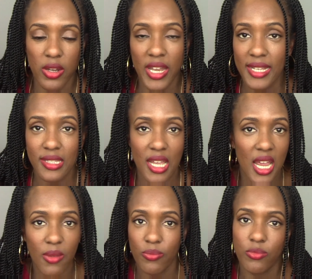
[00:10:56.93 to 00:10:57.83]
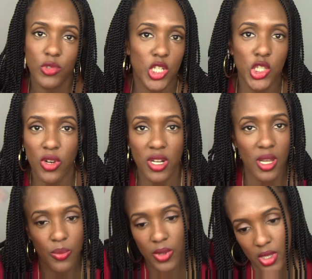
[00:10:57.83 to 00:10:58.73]
Next time, just straight
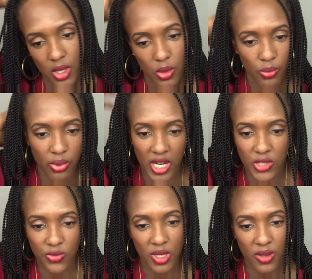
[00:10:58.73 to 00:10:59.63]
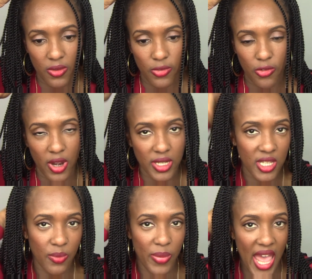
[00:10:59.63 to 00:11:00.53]
up braids from the front to
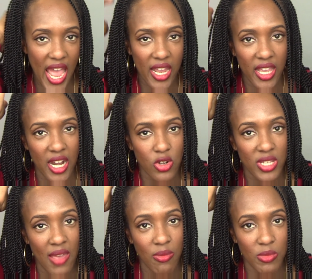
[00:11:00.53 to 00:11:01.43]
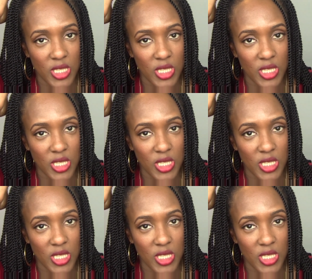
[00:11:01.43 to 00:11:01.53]
the back, and I'll just have them